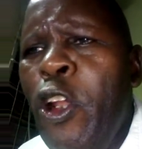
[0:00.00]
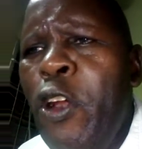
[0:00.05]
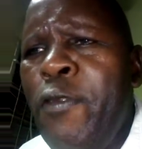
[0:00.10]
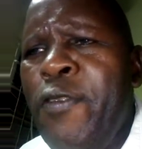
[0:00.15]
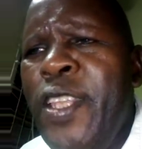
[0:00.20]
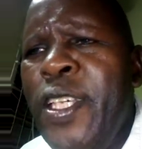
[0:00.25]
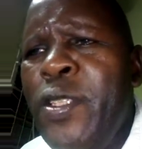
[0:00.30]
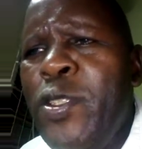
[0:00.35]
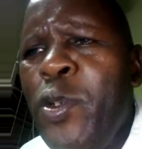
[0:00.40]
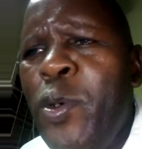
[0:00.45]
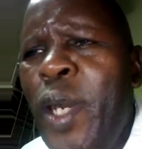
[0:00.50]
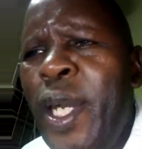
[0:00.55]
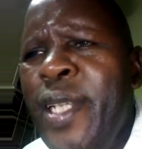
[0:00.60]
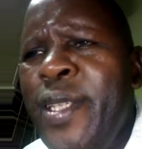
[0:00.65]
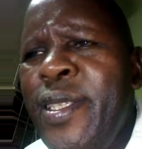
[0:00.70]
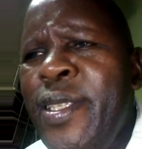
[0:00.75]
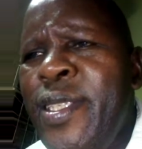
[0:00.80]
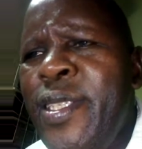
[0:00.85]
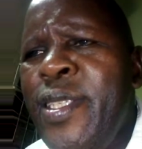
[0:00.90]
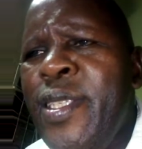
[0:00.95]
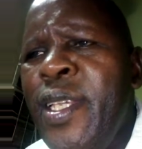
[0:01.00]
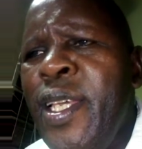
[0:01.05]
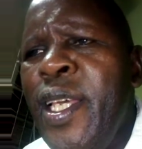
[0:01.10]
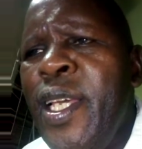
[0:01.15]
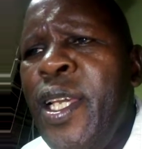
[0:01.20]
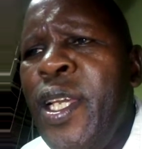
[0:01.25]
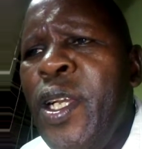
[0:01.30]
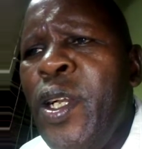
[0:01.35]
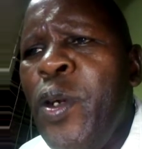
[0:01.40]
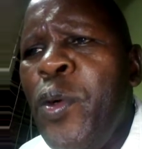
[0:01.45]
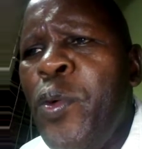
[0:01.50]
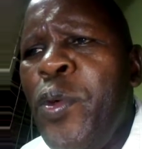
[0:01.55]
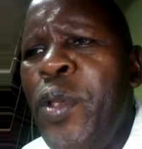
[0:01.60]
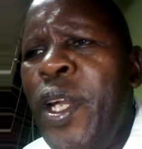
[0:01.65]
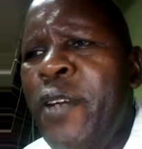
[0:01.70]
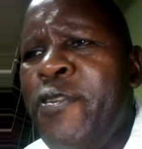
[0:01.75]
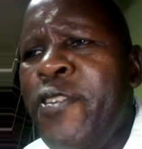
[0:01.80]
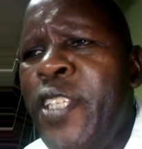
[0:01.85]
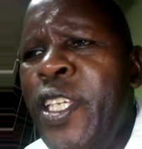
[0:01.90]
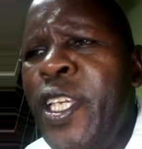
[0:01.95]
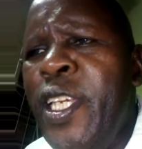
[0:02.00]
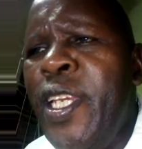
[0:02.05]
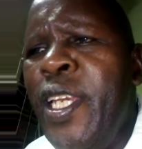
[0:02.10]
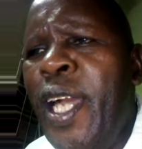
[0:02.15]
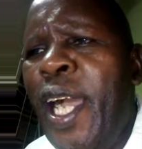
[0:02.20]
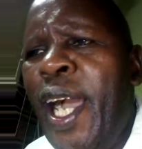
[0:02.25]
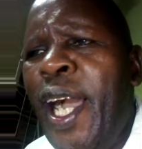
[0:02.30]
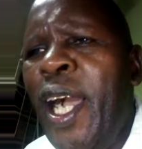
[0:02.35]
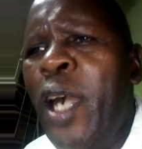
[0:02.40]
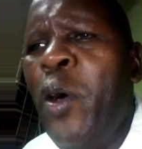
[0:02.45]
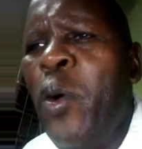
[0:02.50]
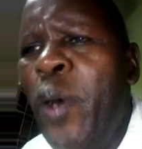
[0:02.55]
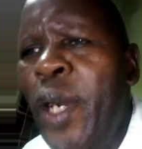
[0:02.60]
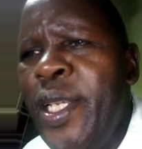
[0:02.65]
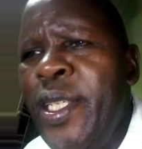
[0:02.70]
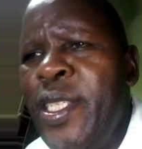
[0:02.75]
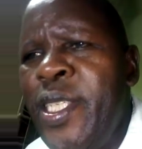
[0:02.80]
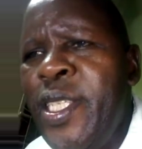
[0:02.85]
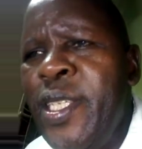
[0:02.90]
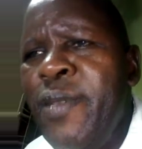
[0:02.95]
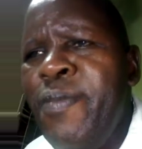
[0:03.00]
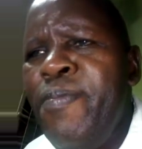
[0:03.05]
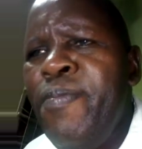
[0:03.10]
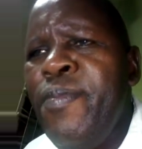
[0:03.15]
of the swans we have seen are white.